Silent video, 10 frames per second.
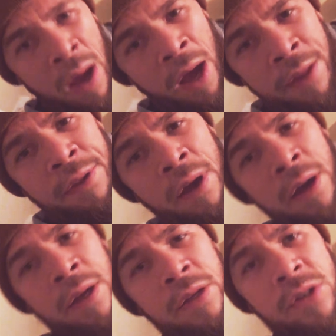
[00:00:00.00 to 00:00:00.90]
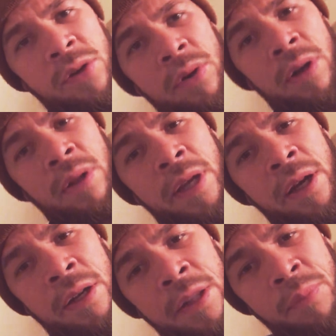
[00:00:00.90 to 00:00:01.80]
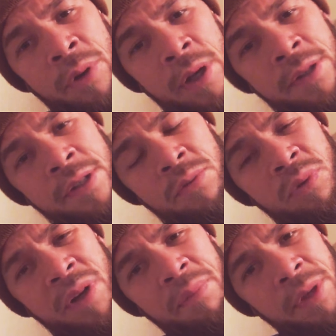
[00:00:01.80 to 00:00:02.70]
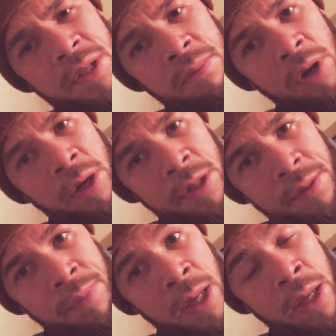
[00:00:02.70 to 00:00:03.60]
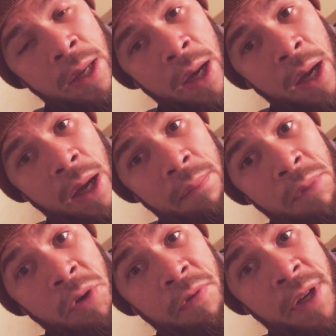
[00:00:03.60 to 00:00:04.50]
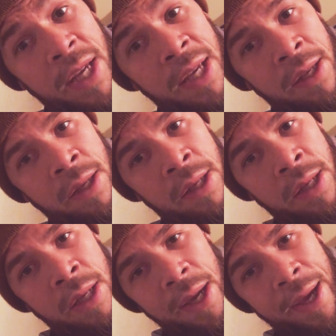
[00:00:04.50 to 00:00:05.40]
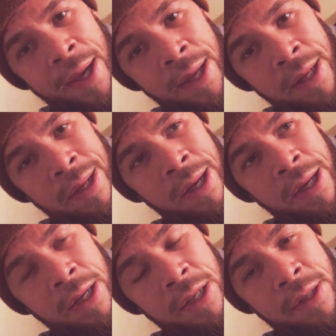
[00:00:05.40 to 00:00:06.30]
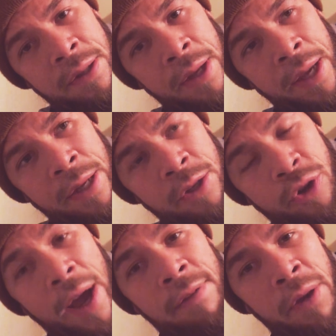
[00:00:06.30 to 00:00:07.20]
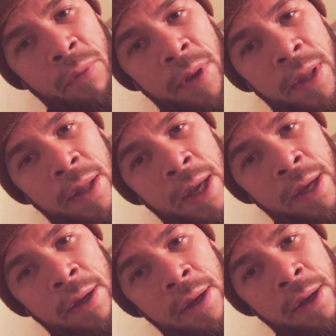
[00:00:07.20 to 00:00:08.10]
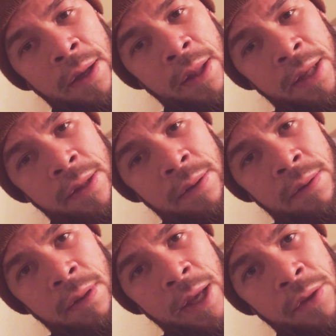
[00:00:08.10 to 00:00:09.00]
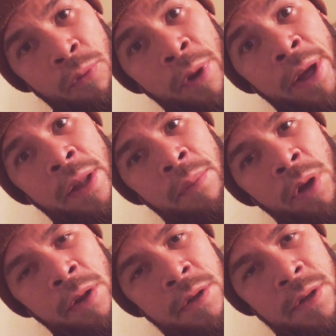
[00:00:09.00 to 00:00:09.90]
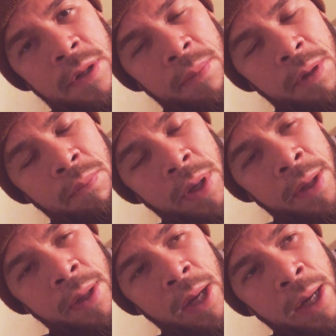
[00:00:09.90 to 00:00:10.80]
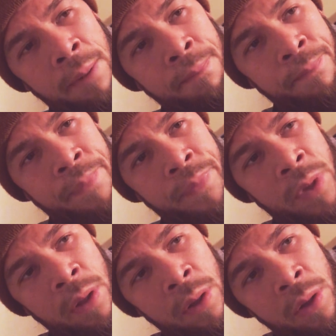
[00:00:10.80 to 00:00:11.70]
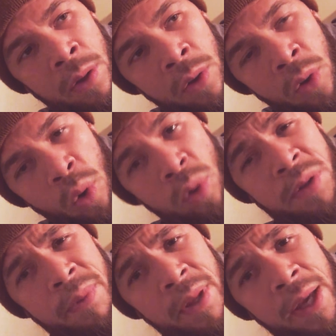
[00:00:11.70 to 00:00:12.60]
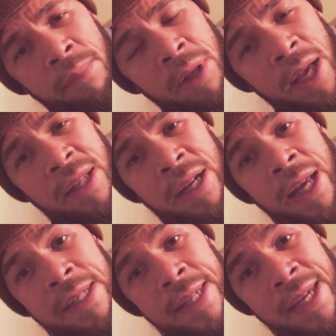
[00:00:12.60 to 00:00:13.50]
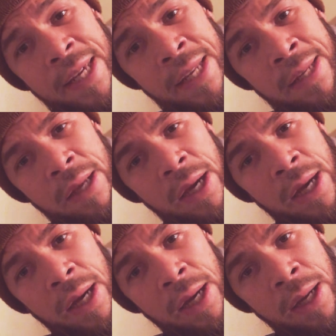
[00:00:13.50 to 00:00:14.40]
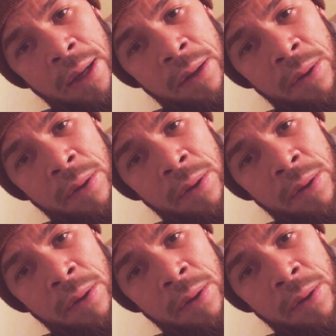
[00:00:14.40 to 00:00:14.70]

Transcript: I thought so early on in the process, would it be smart to be uh, moving it and uh, and traveling with it like uh, like like the Ringling Brothers or something. But um, ultimately, I'm glad that I did. Uh,